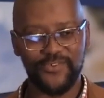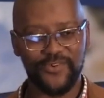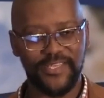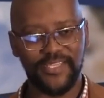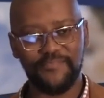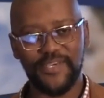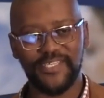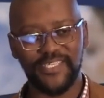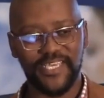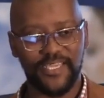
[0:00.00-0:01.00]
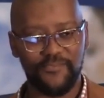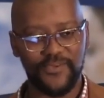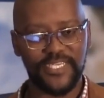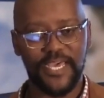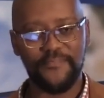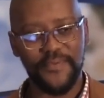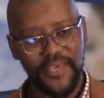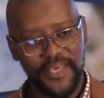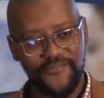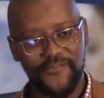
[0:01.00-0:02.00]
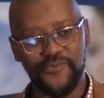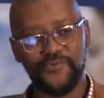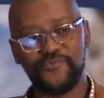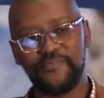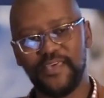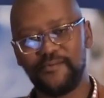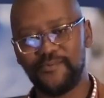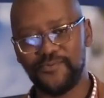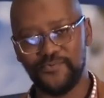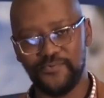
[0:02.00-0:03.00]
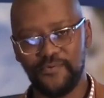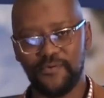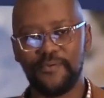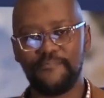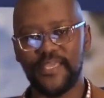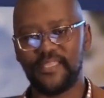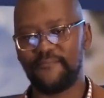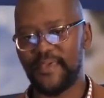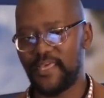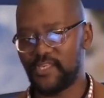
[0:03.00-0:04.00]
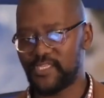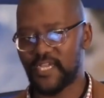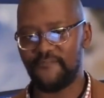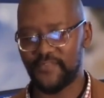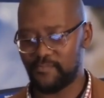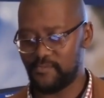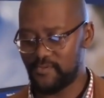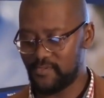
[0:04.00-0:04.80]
sure that the patients get more time for you to be able to make the patient comfortable.